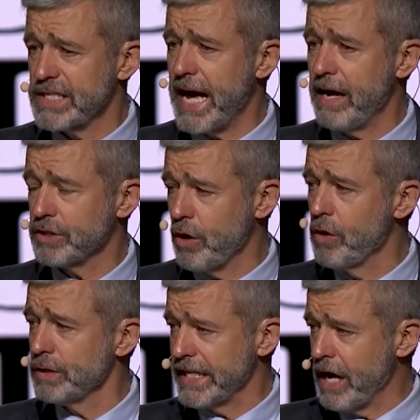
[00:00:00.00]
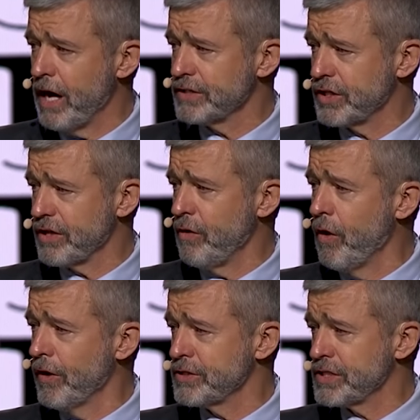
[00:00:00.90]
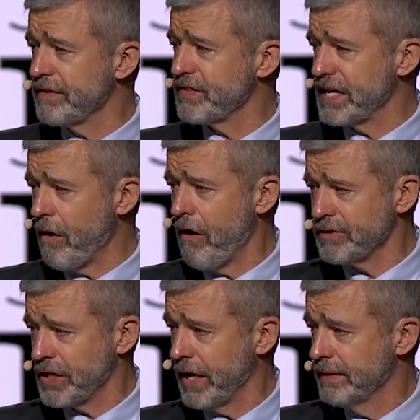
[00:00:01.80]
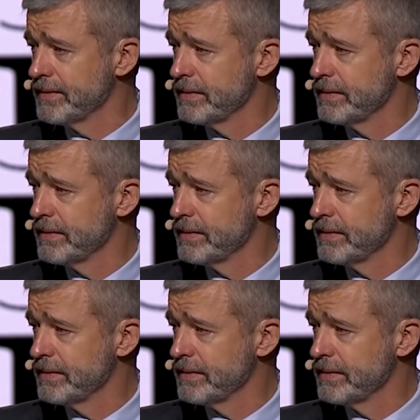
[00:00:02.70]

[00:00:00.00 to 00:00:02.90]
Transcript: out holding on to the horns of the altar,